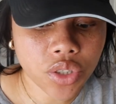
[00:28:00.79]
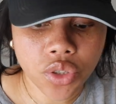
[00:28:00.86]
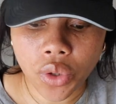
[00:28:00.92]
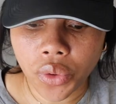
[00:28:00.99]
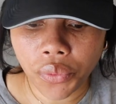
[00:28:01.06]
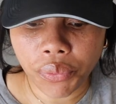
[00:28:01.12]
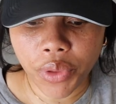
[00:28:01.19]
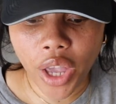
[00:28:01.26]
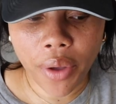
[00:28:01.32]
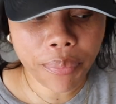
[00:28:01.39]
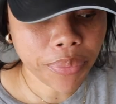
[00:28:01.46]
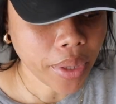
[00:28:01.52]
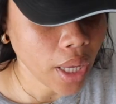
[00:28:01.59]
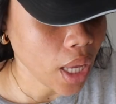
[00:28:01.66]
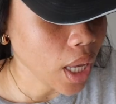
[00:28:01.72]
So yeah,
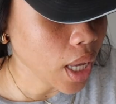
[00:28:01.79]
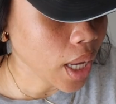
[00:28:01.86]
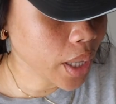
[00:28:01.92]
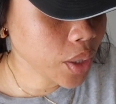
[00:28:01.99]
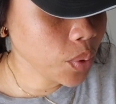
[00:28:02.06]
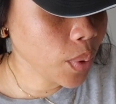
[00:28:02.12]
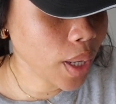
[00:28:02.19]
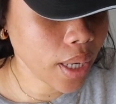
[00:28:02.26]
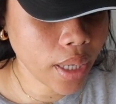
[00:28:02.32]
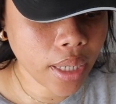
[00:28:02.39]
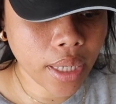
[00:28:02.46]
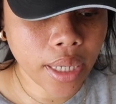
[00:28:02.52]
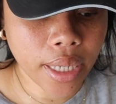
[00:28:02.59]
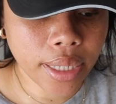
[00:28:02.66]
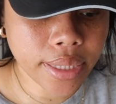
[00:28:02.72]
anyway,
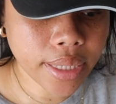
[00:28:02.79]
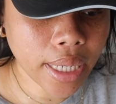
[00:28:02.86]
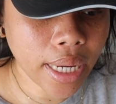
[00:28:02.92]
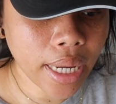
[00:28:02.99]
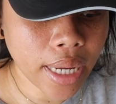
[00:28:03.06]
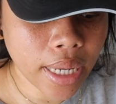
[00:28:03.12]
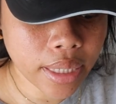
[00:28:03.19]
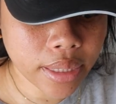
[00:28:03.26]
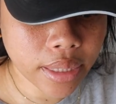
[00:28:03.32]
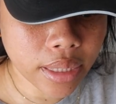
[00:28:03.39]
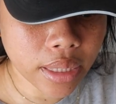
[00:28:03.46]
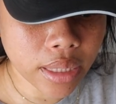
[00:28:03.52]
let us